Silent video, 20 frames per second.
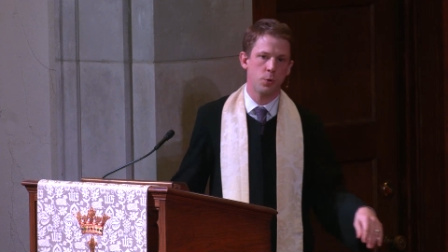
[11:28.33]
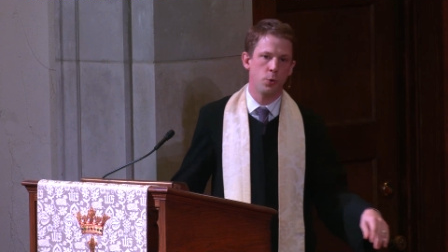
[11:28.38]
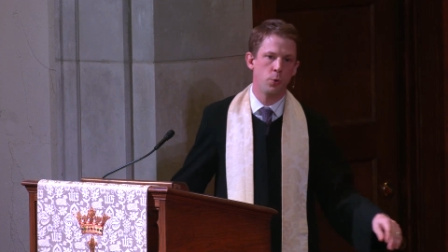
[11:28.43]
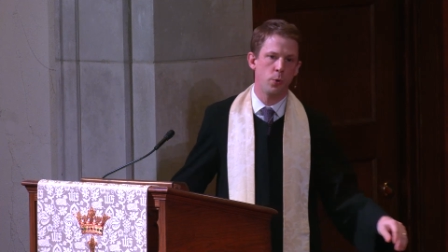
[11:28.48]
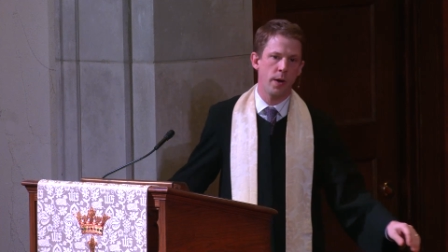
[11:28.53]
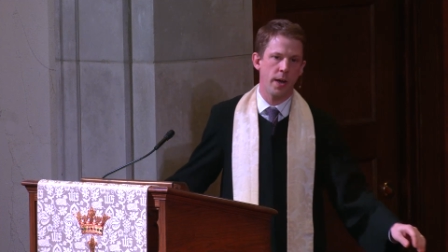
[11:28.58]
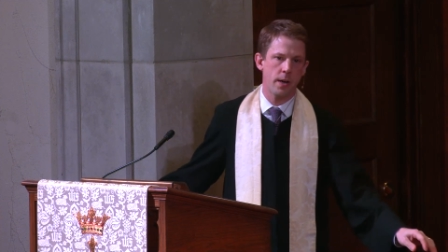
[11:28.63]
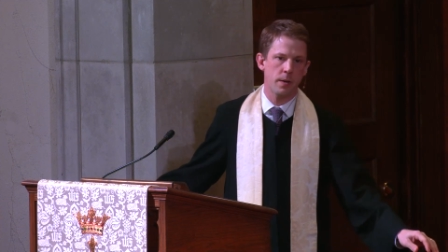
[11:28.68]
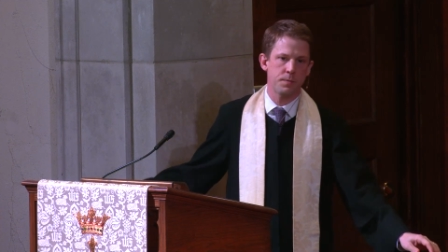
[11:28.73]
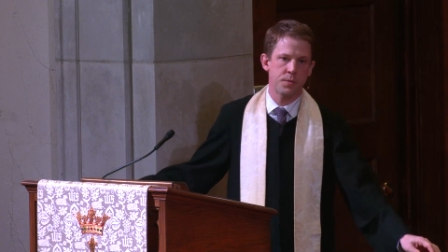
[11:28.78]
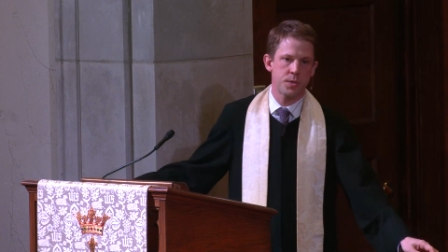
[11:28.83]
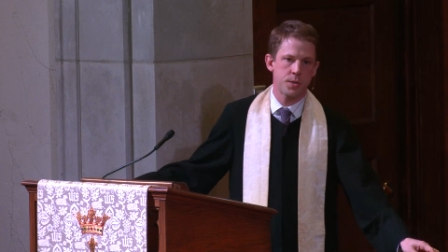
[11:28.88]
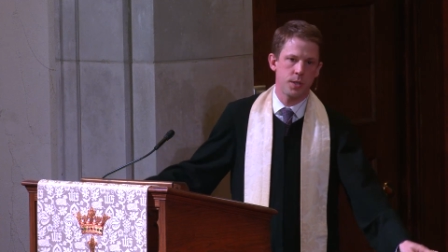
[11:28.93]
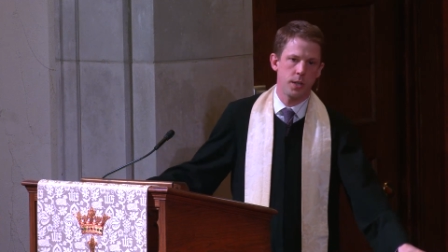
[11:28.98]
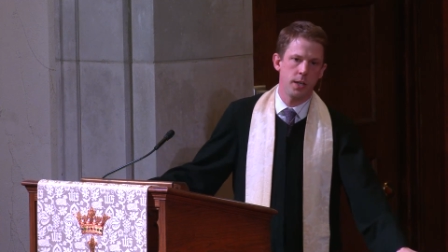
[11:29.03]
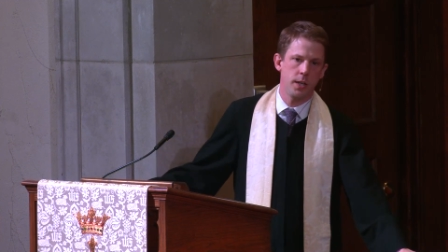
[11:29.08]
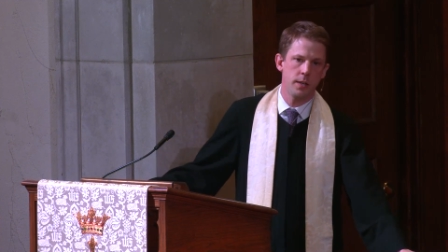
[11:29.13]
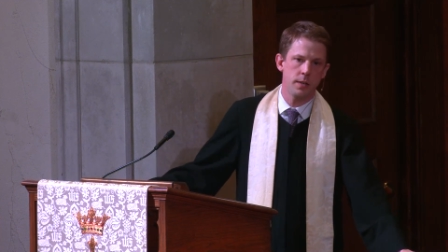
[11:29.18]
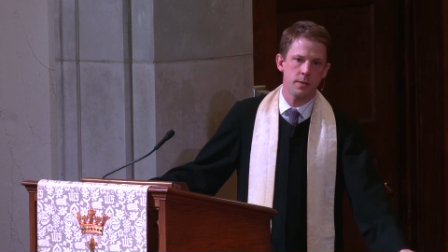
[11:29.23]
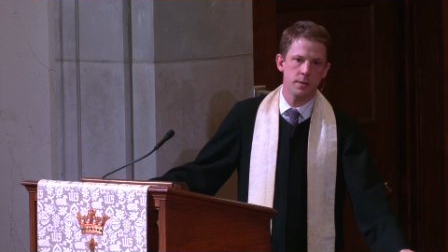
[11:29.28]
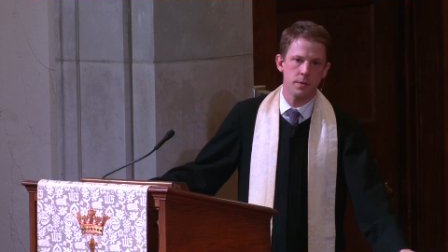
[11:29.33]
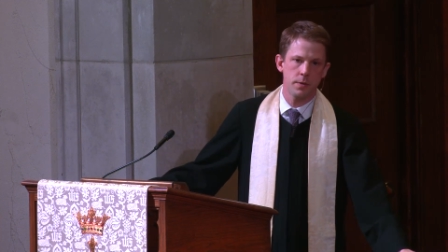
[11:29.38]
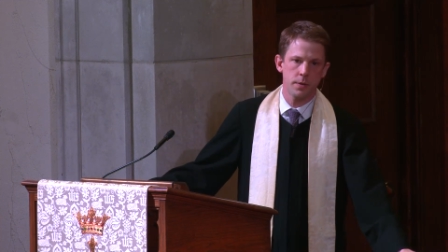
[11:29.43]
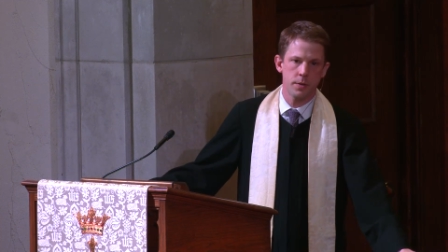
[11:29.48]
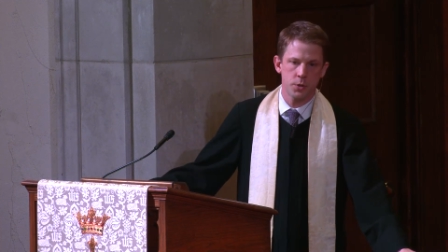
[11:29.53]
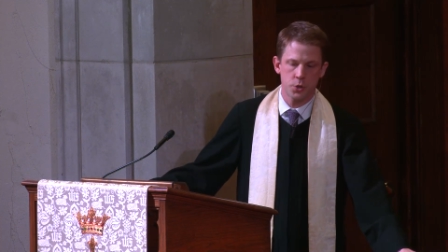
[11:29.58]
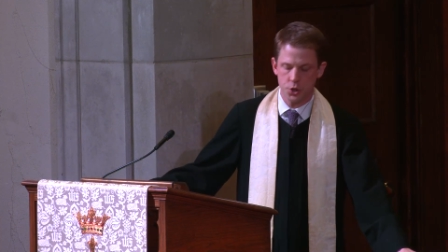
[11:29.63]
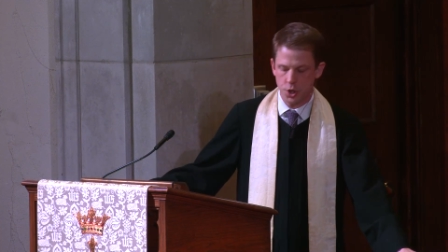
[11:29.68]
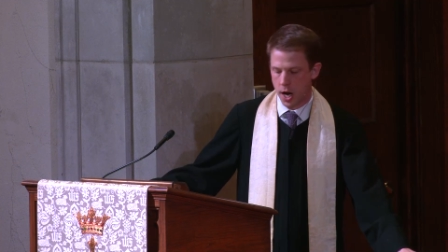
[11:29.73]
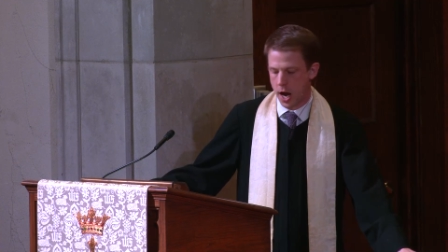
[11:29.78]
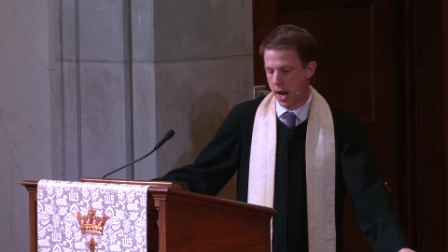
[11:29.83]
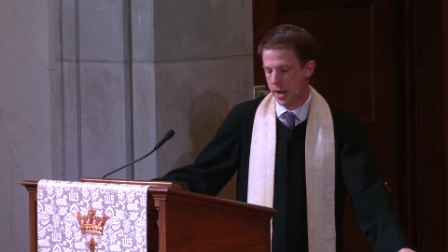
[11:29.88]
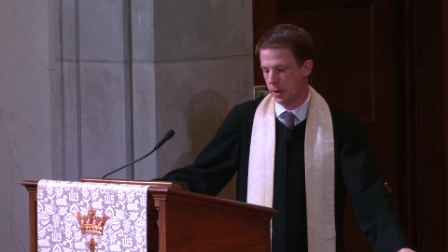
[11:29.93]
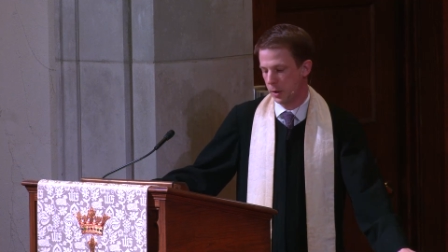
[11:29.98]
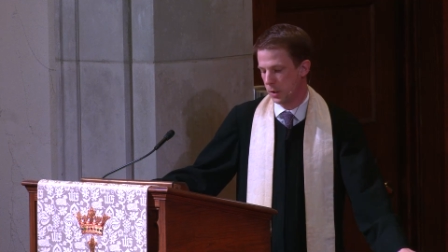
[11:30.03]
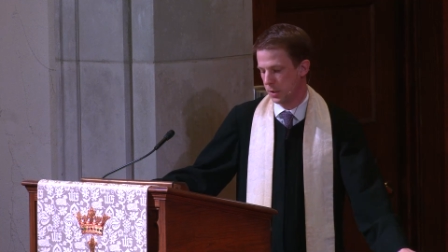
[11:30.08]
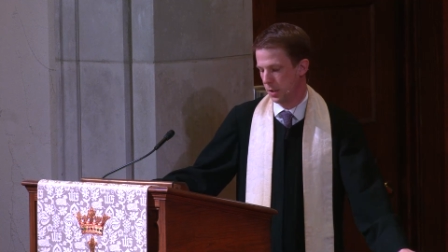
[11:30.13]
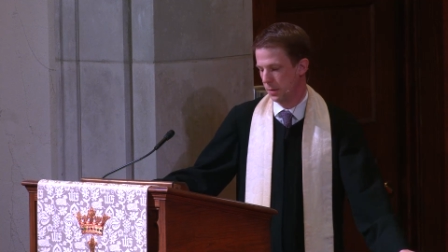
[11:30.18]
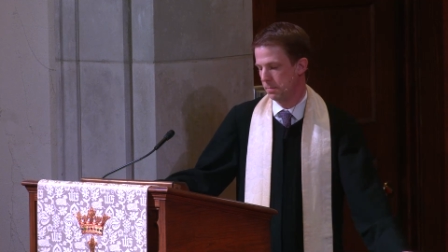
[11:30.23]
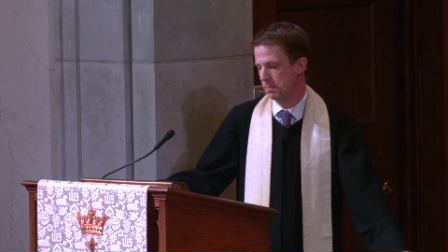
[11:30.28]
who have seen the
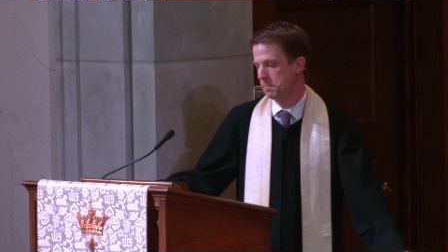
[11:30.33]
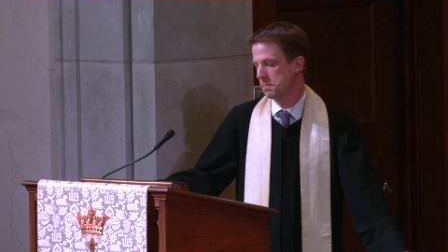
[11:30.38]
child.